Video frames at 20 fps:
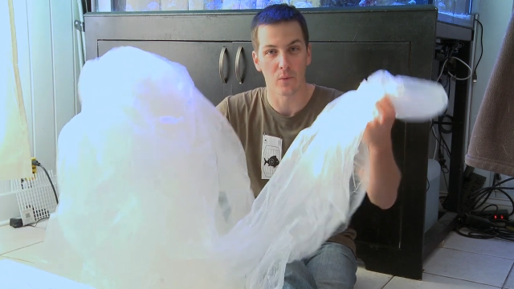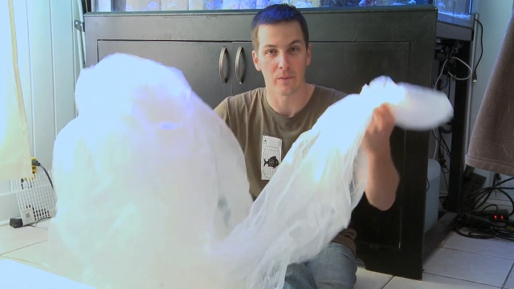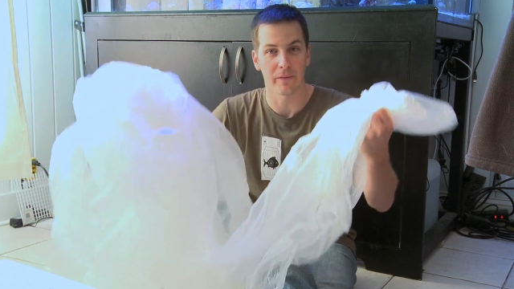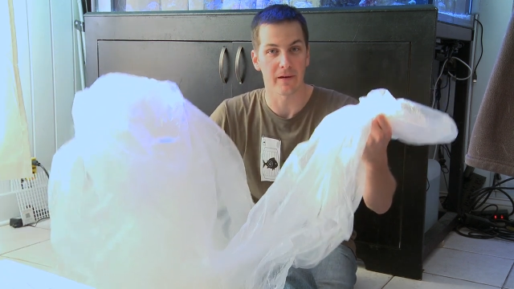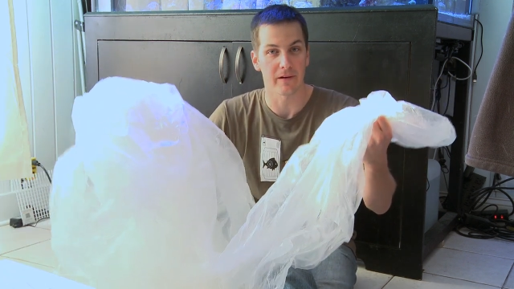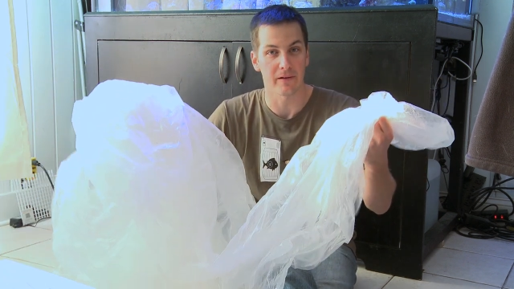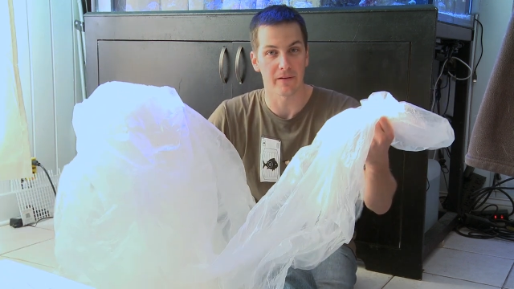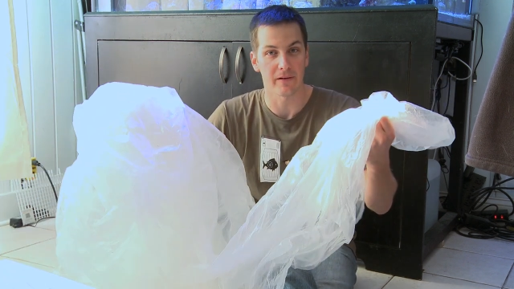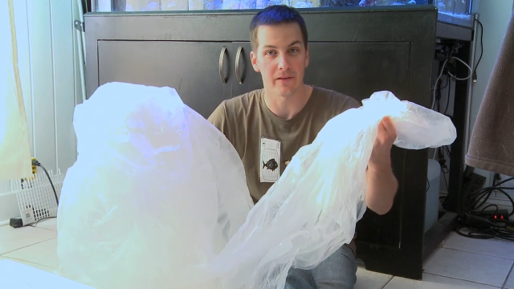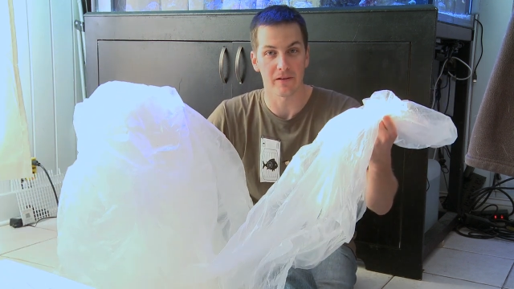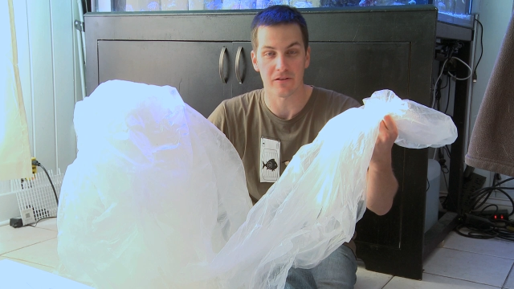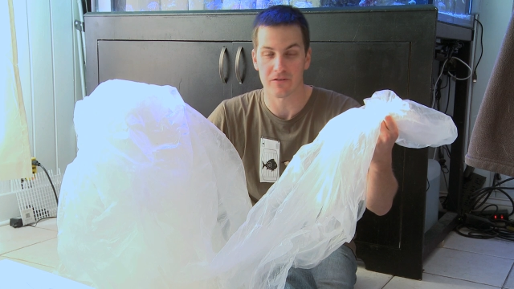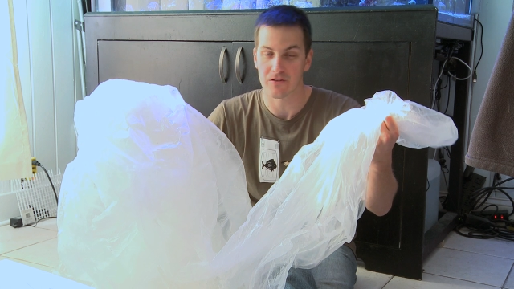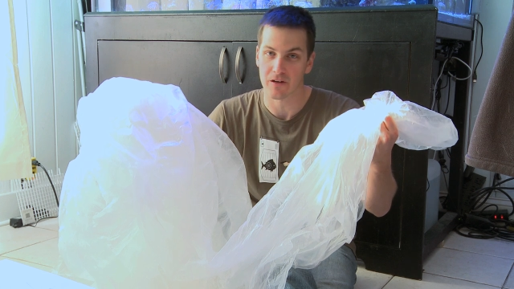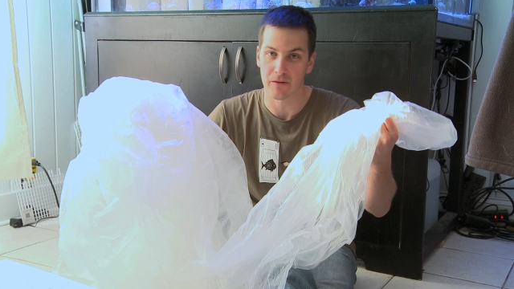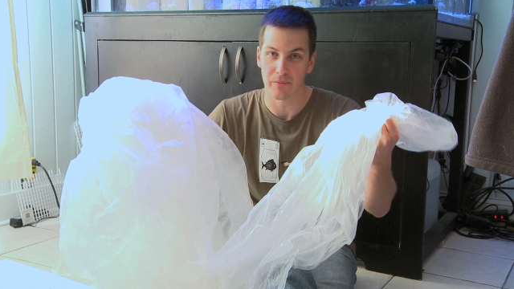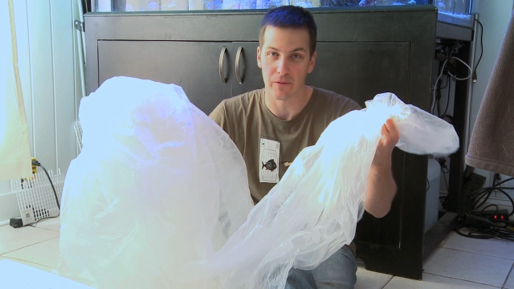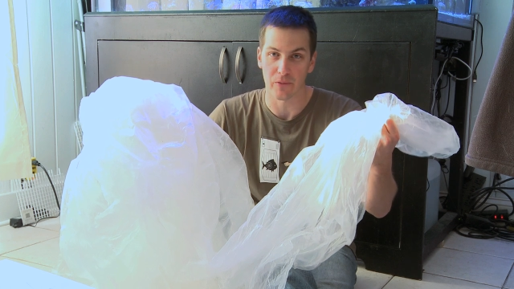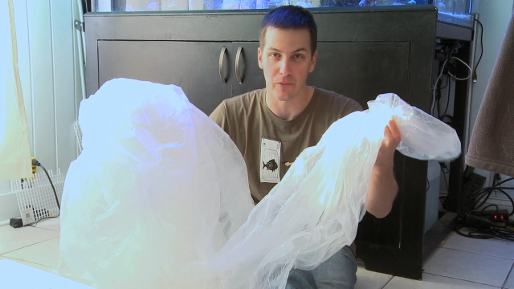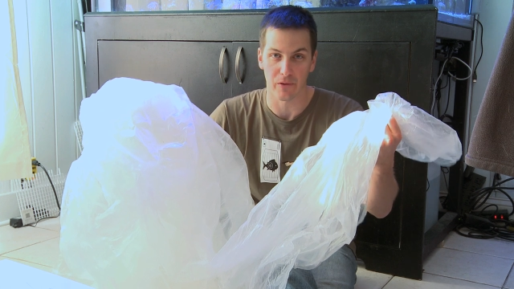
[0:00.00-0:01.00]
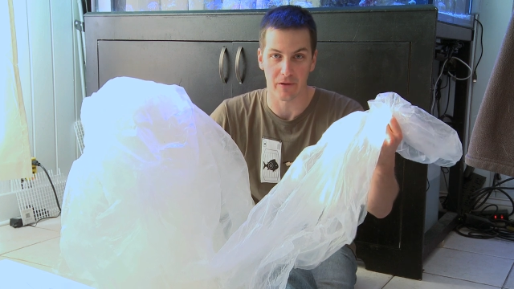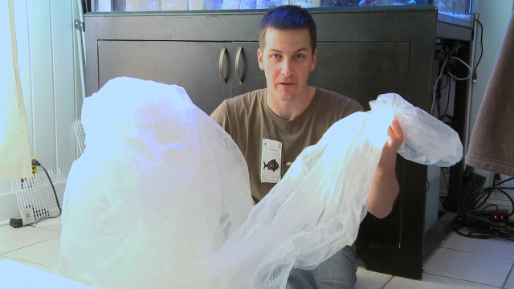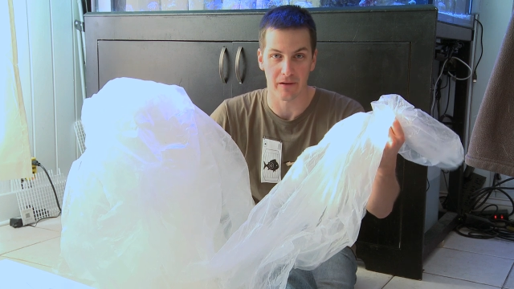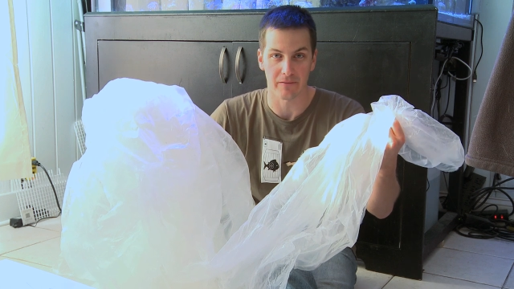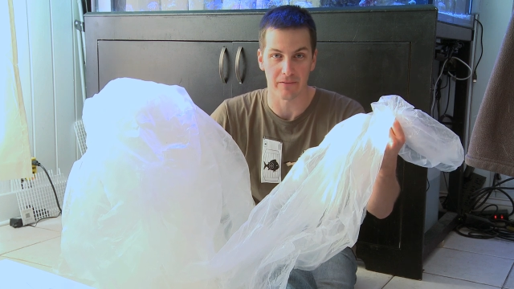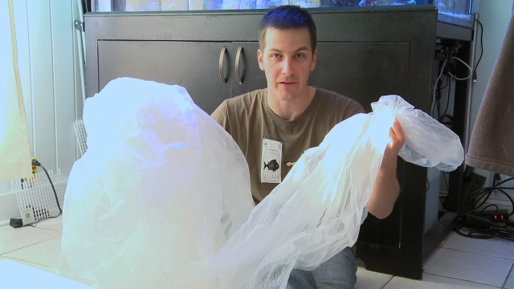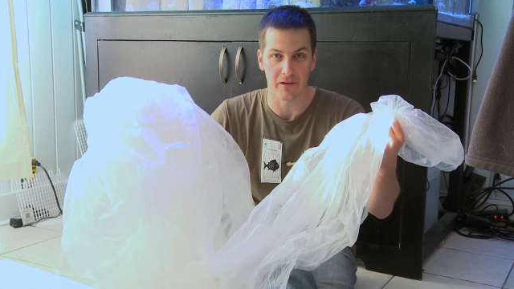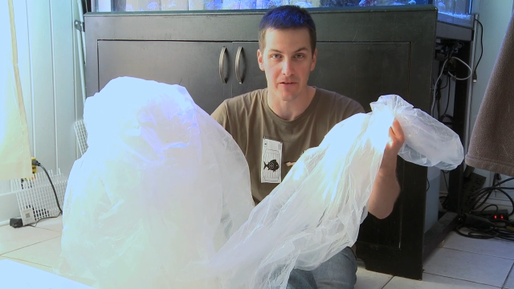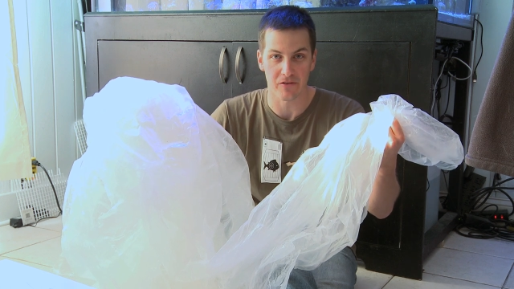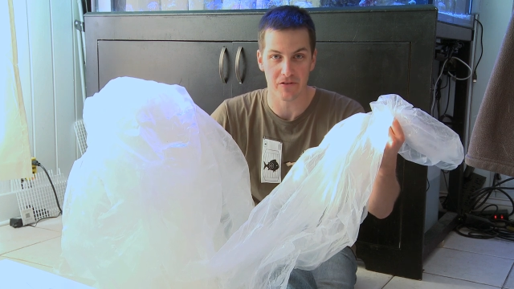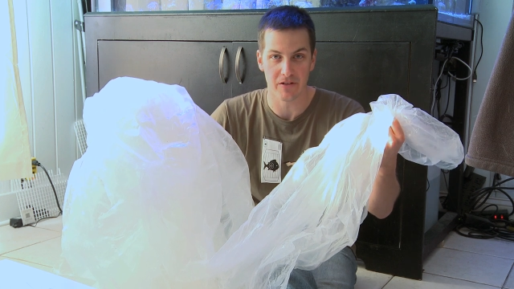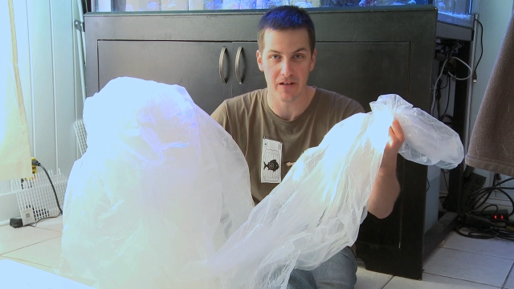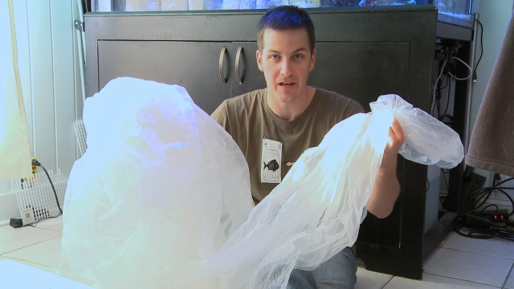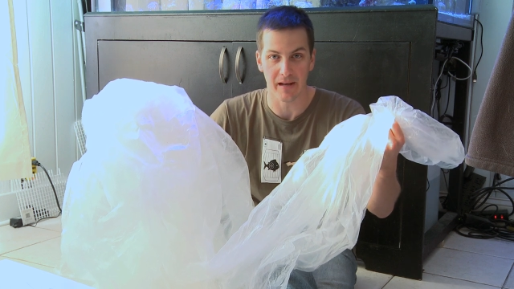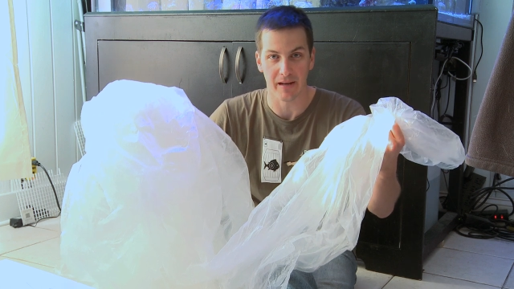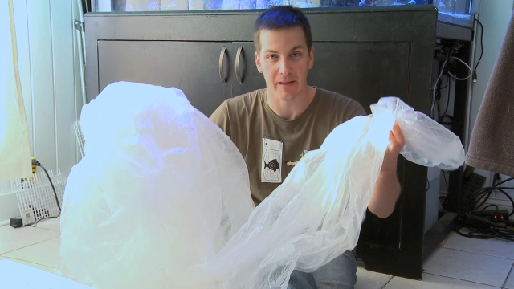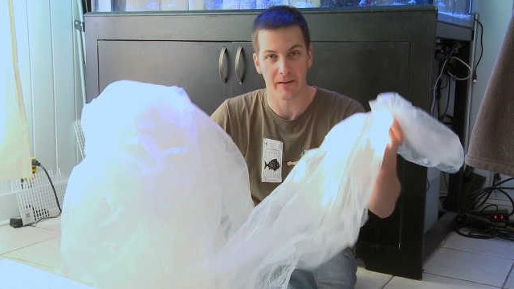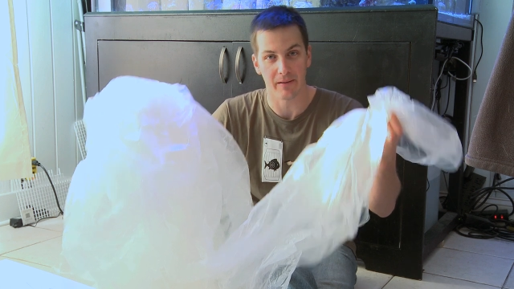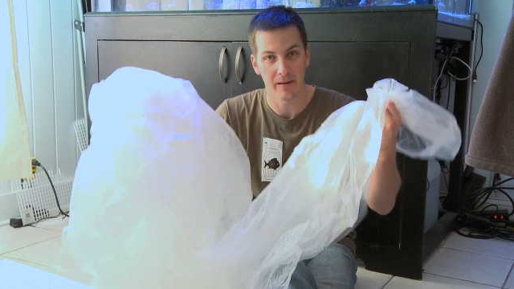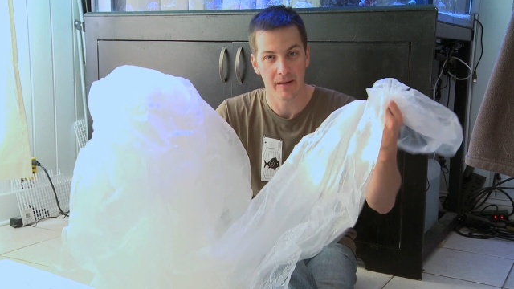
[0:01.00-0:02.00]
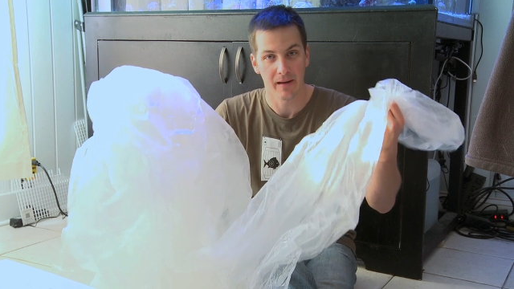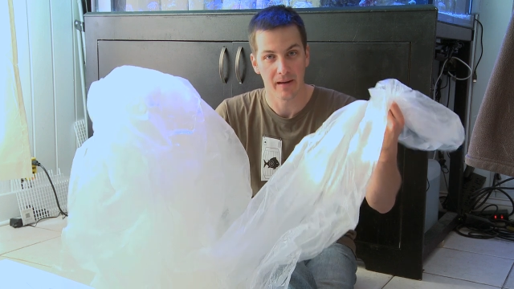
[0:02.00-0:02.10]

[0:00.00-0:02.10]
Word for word: the area that you're gonna be working around your tank.